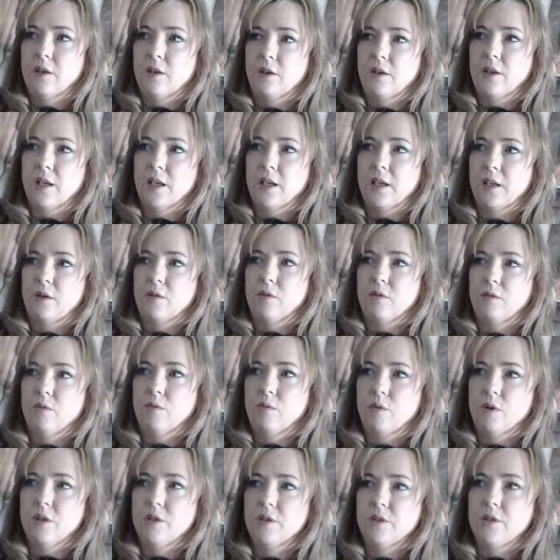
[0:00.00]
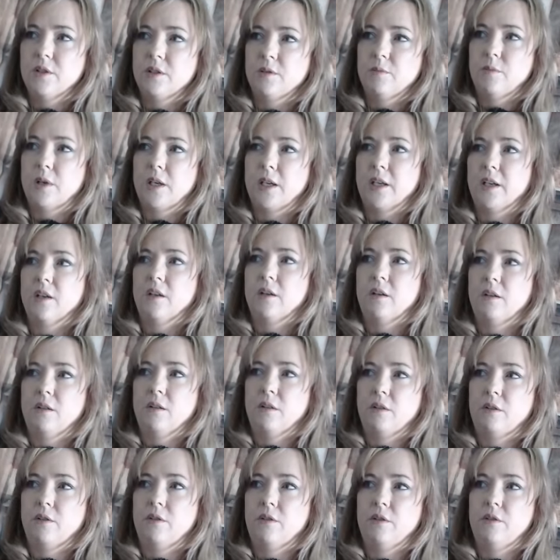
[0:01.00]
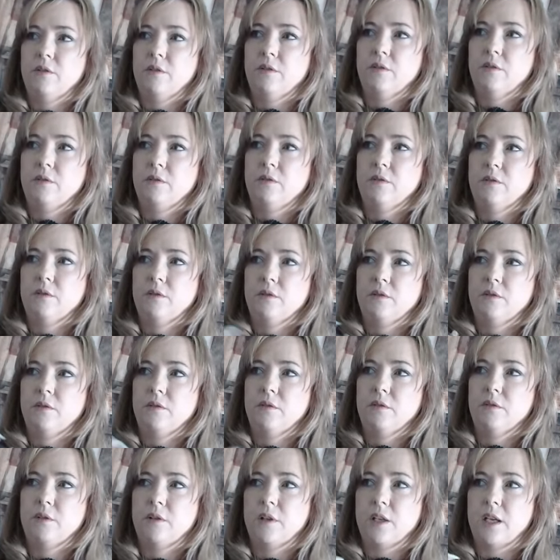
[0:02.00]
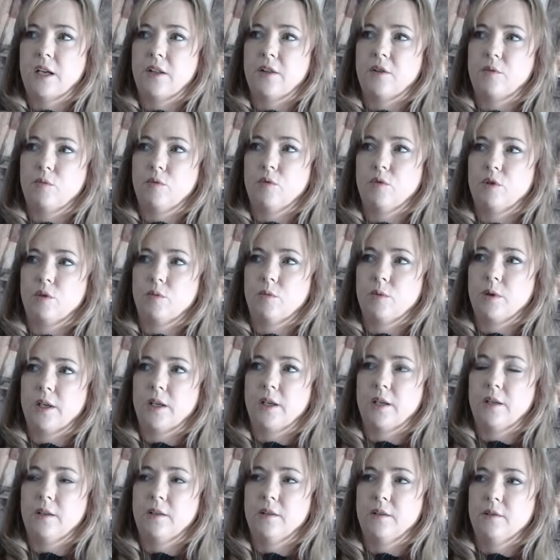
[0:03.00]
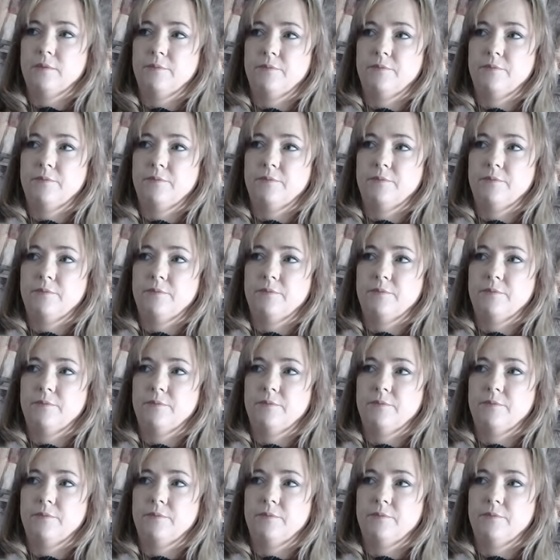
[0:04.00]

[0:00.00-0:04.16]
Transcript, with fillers: Okay, was Mica alone at the waterway?